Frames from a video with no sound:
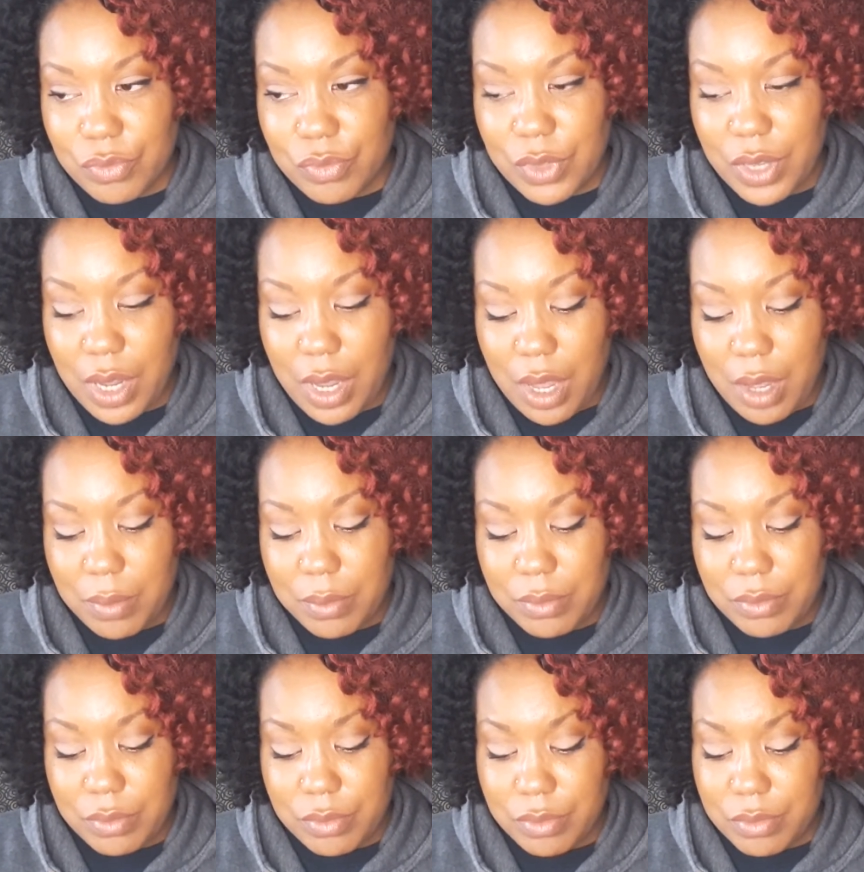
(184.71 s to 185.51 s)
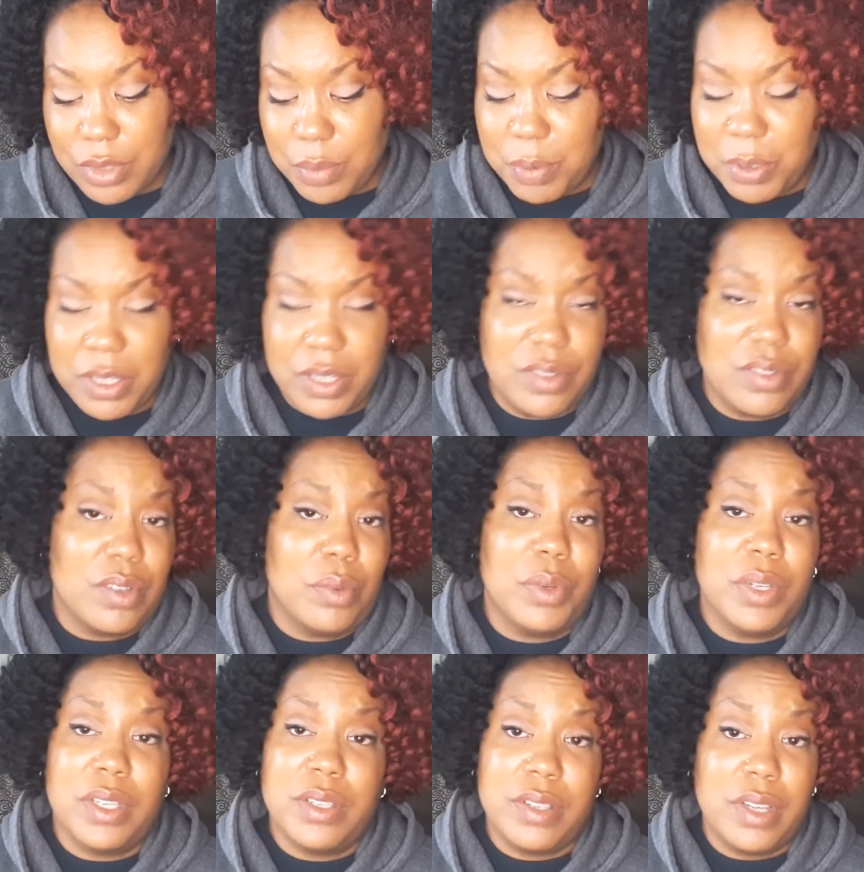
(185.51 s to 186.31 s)
the police don't
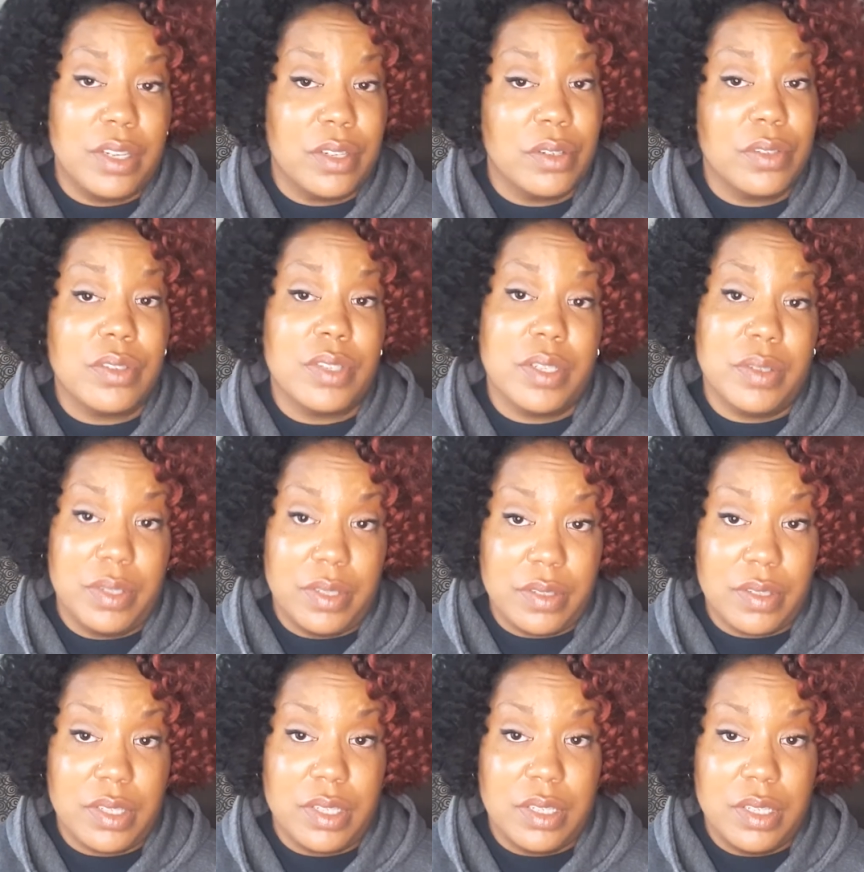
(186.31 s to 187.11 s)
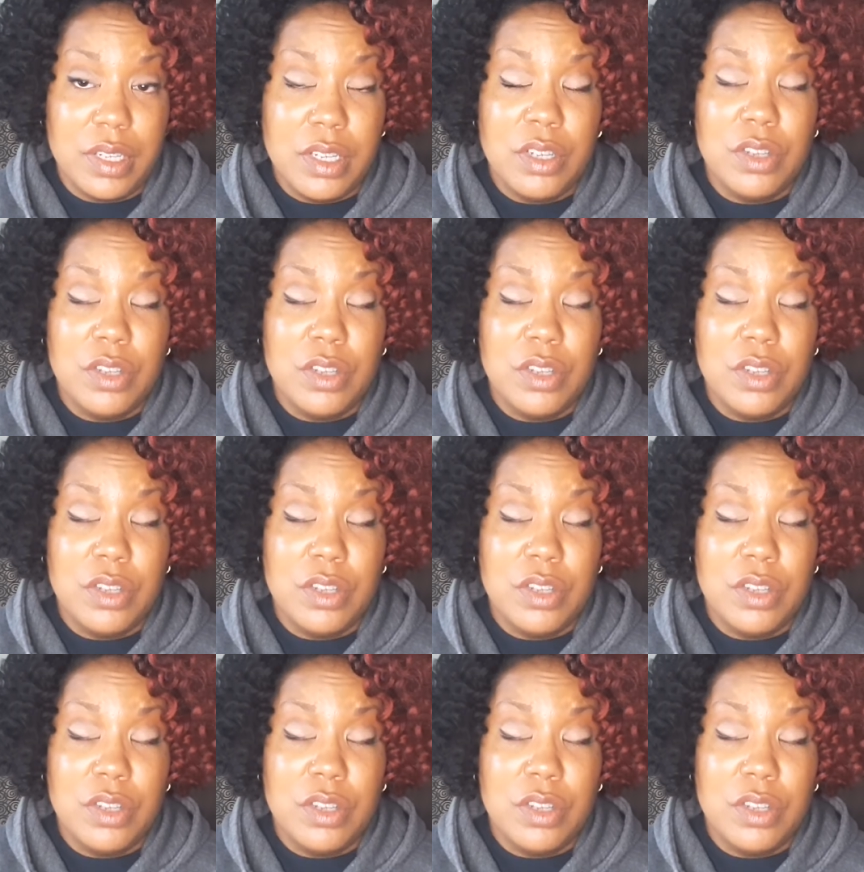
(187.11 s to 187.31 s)
really take her seriously.